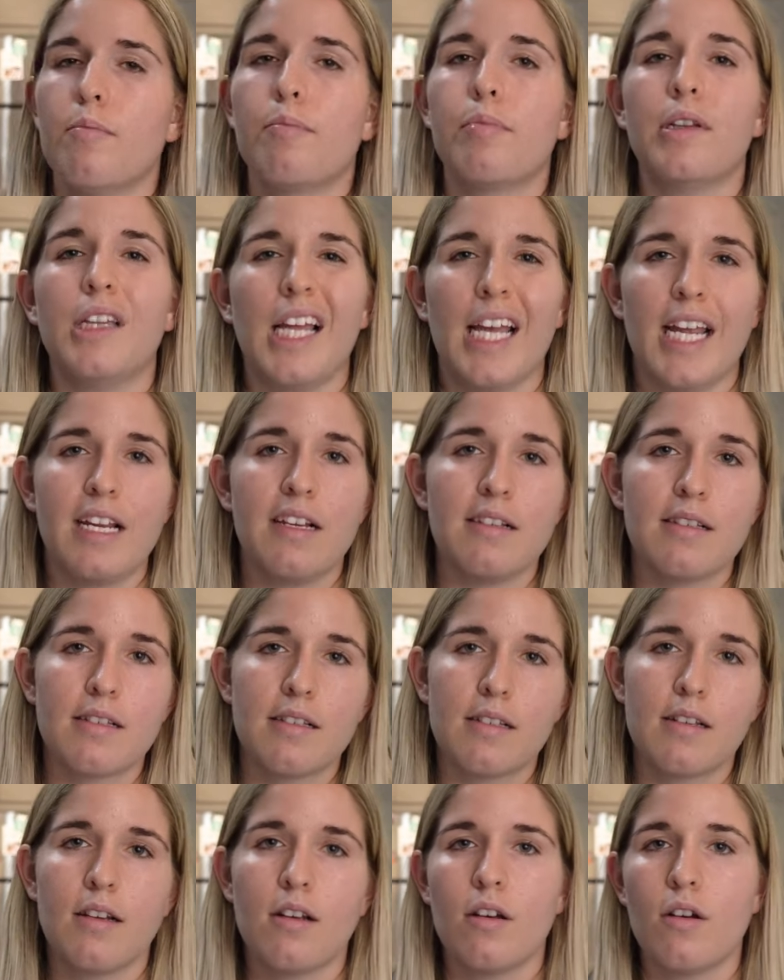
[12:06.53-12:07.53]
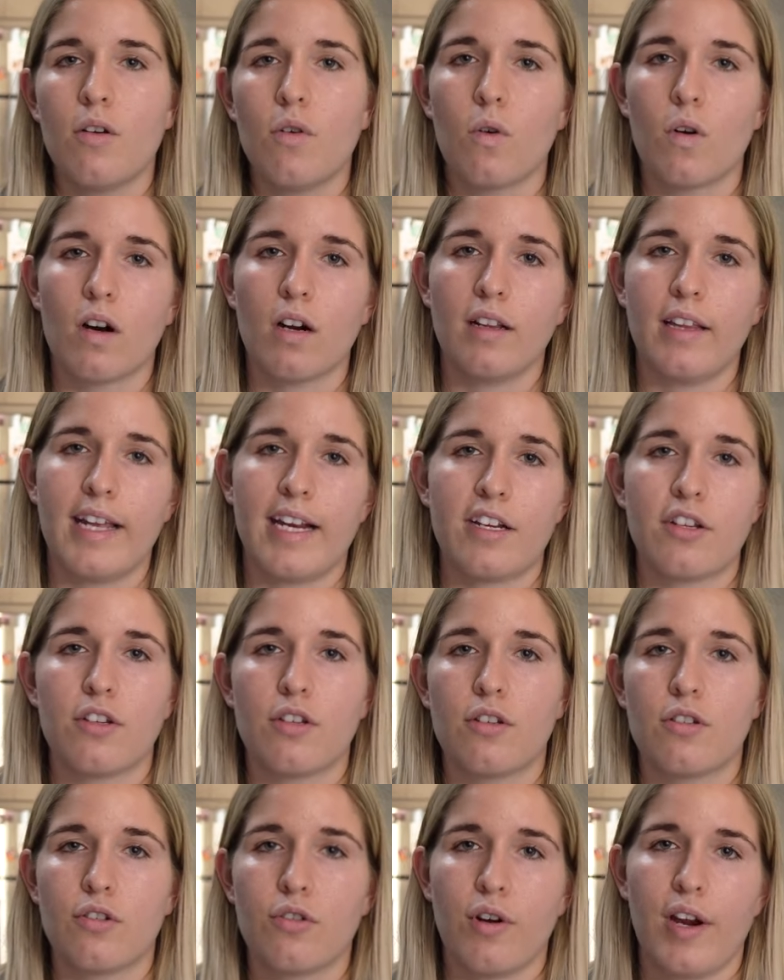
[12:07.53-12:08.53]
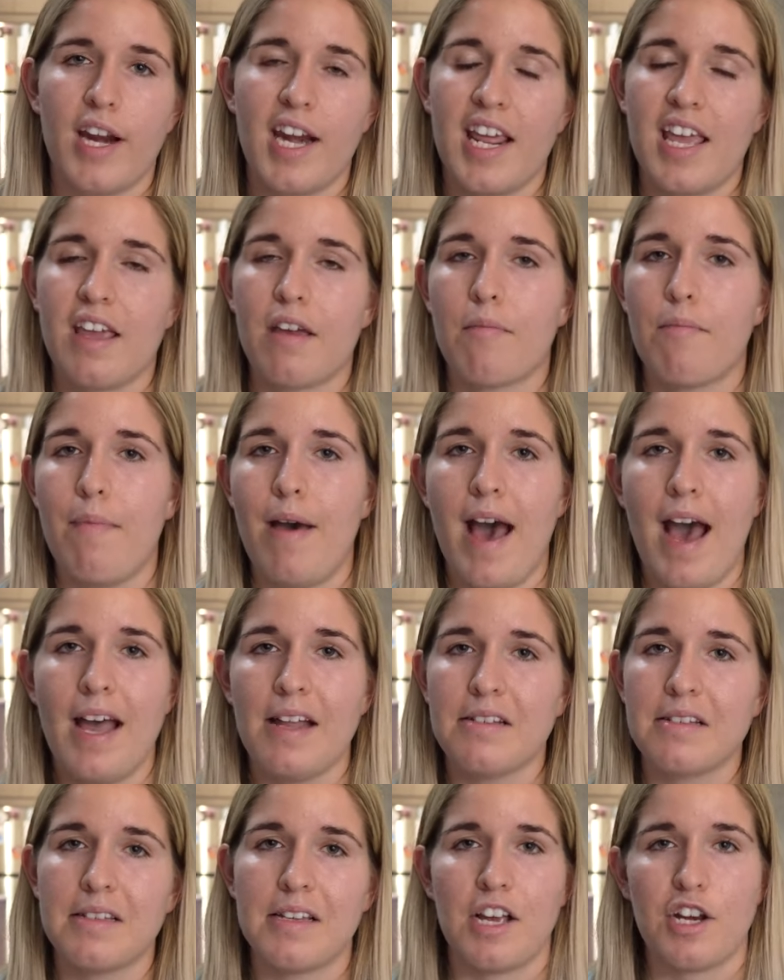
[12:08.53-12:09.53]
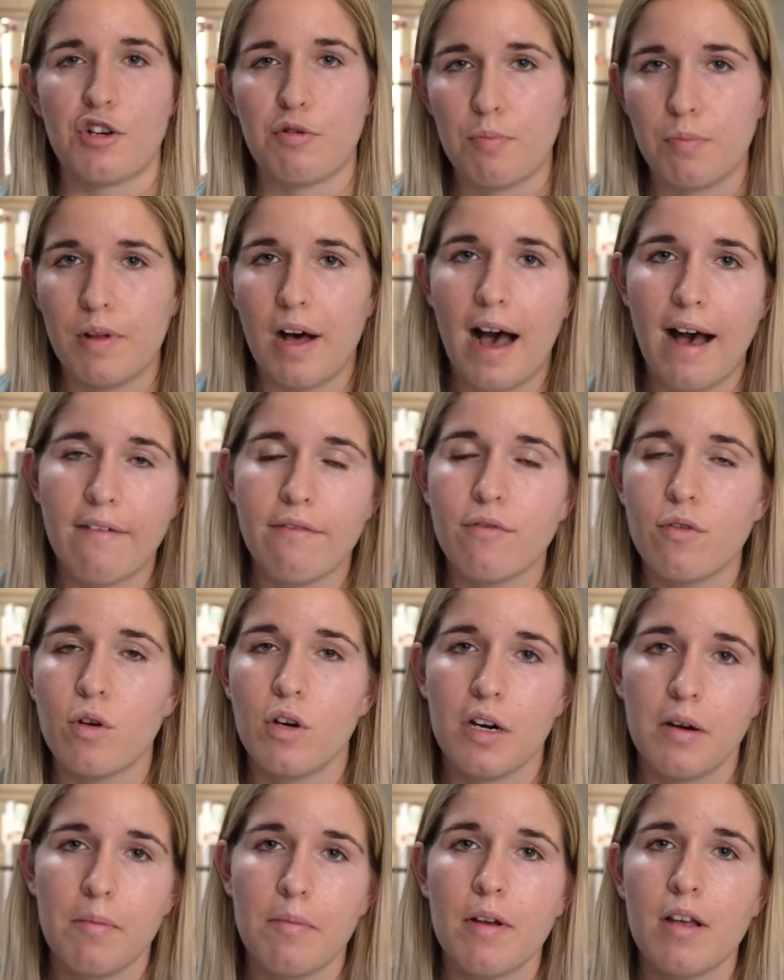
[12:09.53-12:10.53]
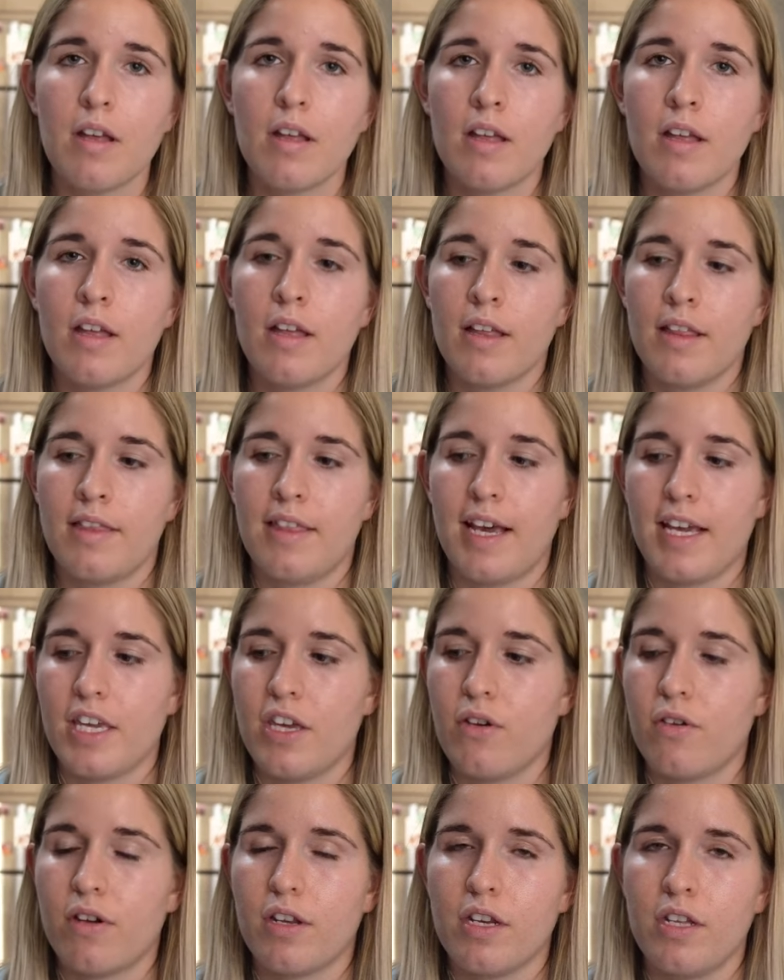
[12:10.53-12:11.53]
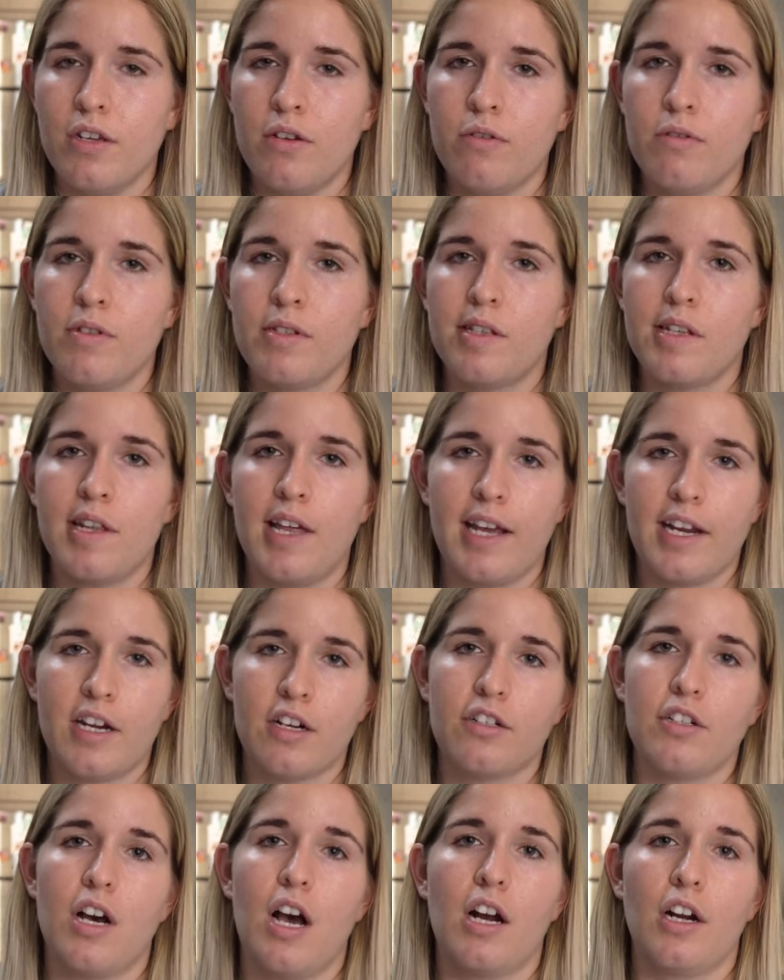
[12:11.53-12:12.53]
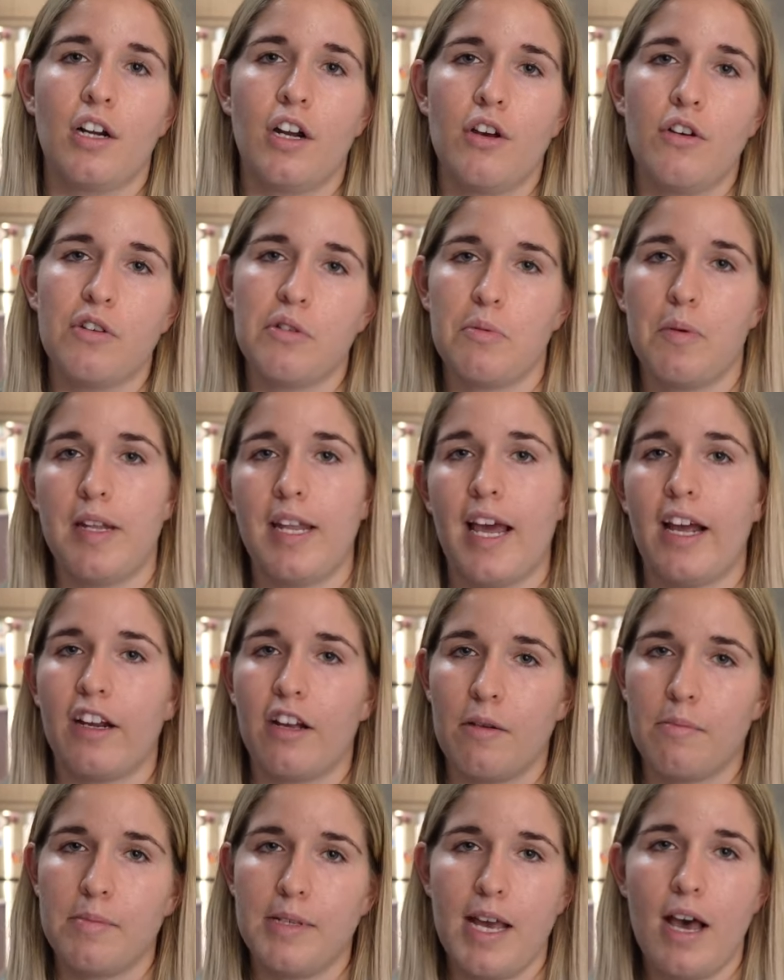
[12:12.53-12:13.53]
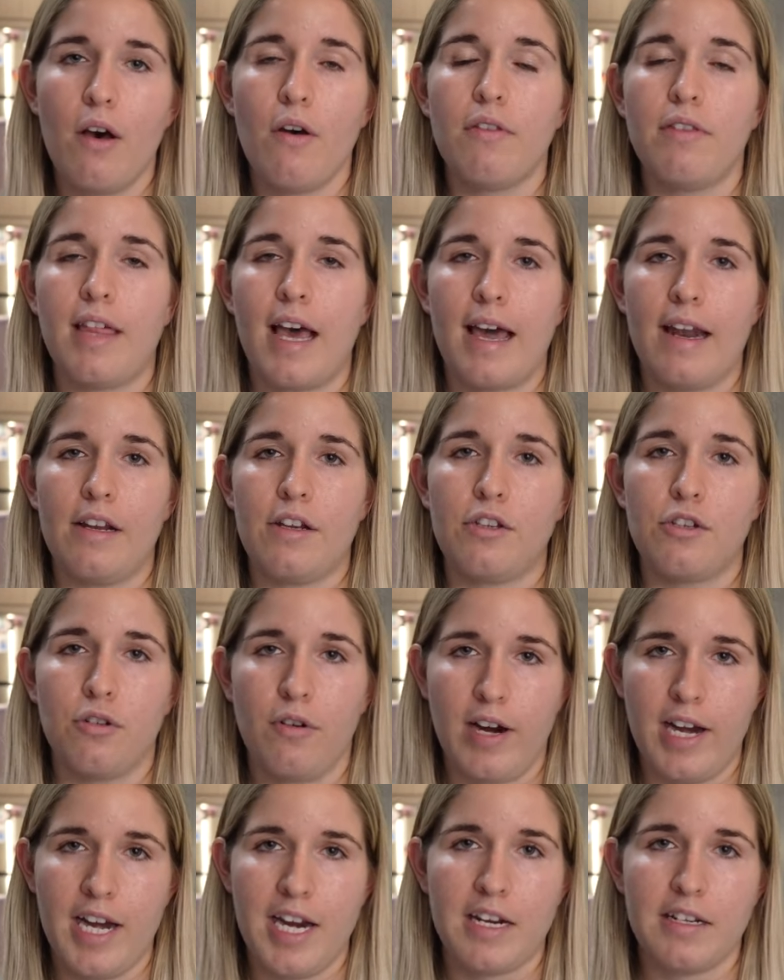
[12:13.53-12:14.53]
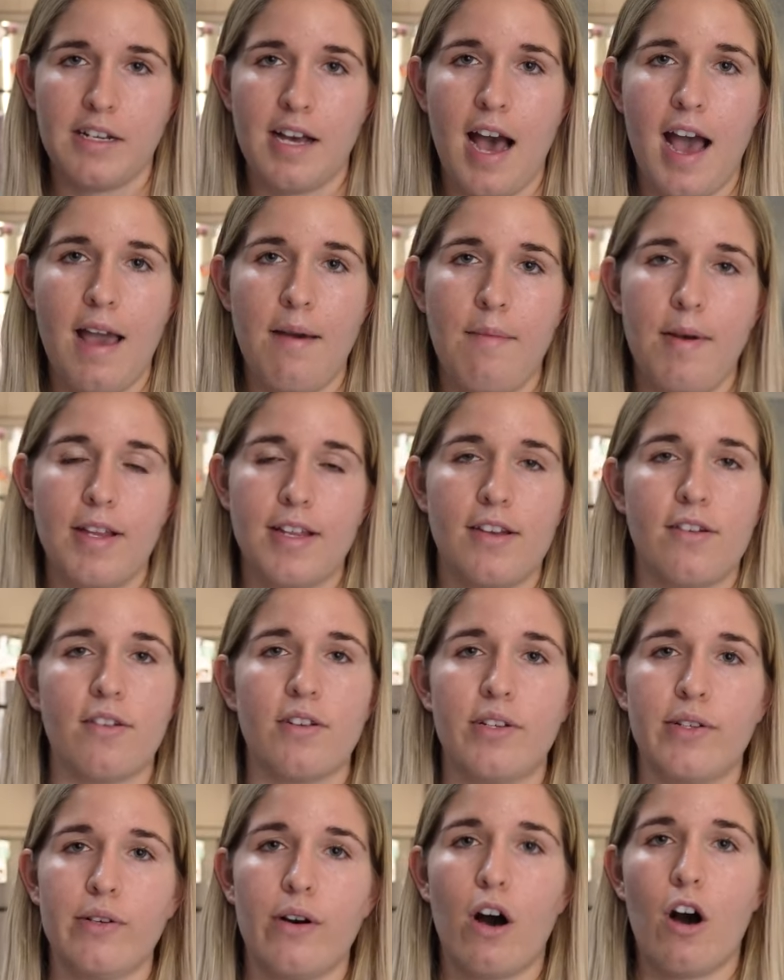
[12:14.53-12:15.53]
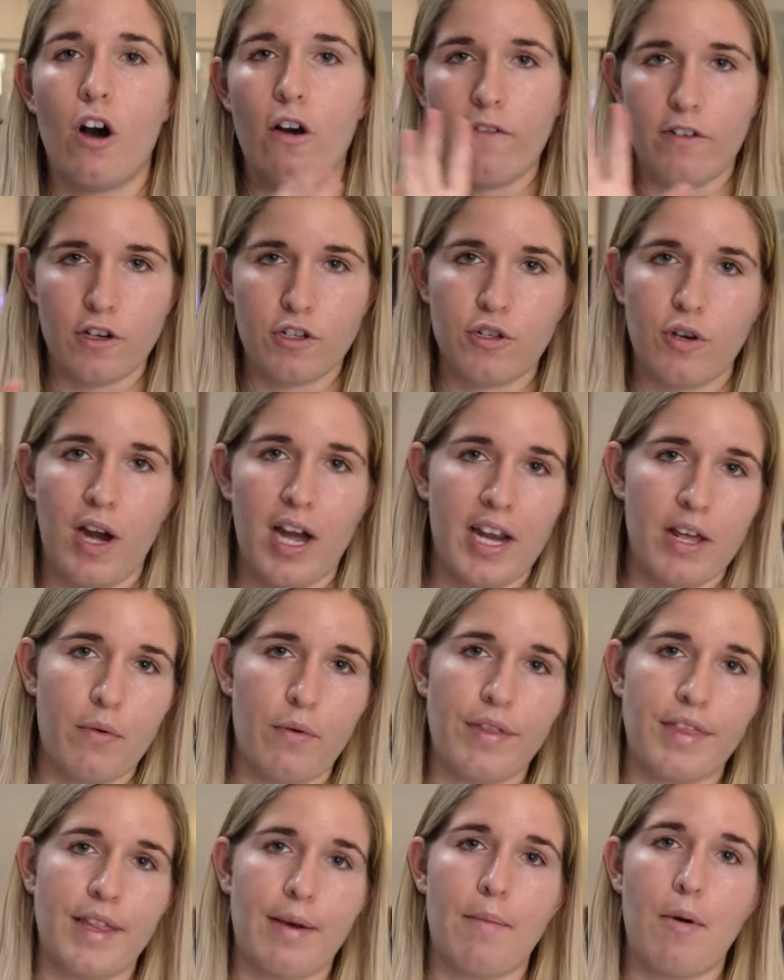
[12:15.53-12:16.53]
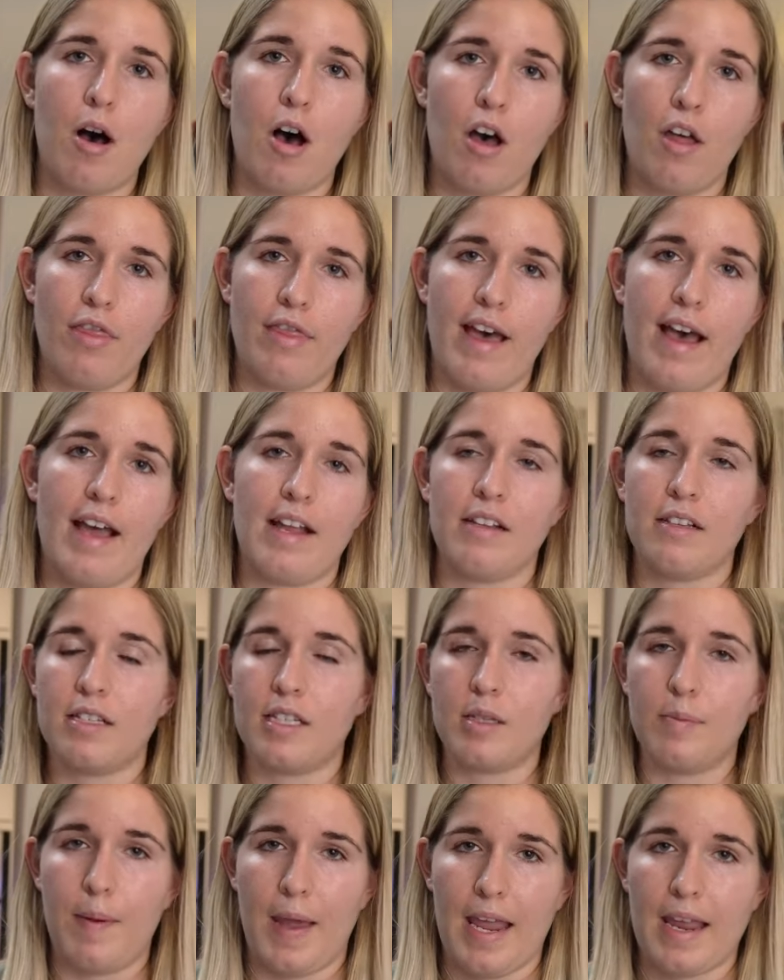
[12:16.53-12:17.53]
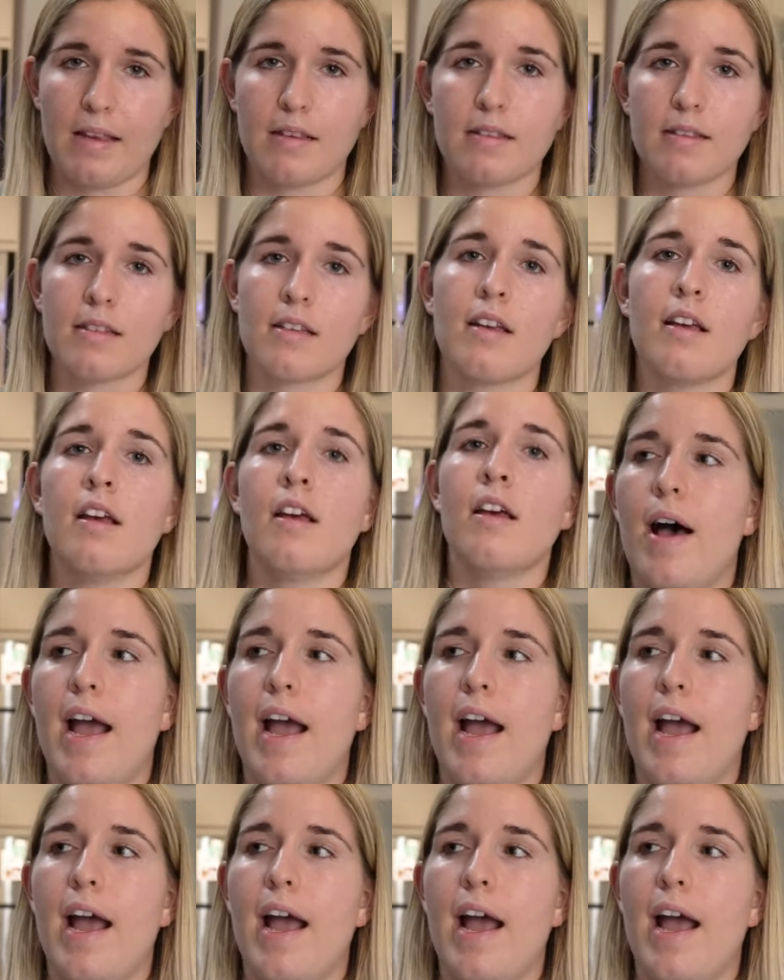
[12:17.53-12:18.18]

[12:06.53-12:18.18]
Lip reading: place or like training mat slash platform that you can use so that your dog knows when that comes out, that is training time, and you can do all of your training with them on that space.